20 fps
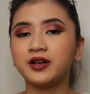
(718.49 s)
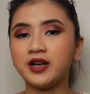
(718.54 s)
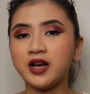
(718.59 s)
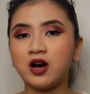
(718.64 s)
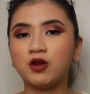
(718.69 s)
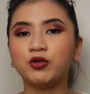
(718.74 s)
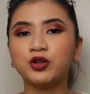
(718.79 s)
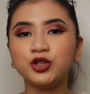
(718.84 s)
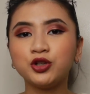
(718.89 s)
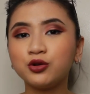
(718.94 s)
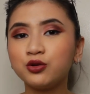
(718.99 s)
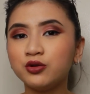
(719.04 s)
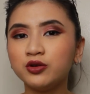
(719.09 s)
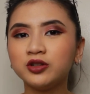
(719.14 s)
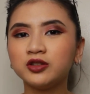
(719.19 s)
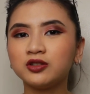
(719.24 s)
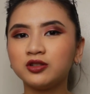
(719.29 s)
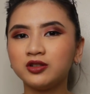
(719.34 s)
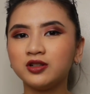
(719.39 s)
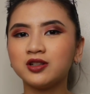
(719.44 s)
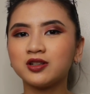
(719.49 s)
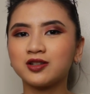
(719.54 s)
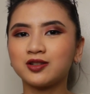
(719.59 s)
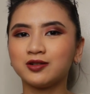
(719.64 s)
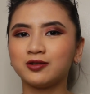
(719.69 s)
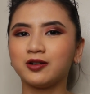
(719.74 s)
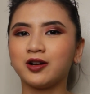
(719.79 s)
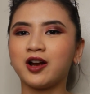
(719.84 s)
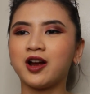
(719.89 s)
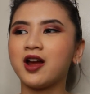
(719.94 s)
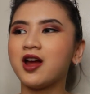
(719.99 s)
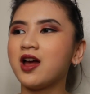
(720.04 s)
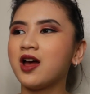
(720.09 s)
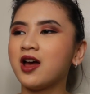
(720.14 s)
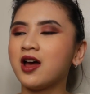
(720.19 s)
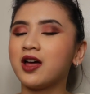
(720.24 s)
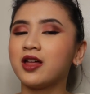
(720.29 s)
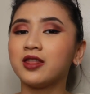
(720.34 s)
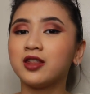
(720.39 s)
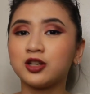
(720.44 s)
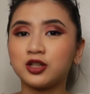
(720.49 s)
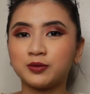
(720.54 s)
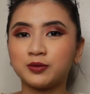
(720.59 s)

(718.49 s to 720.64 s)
Now when you go into the store, the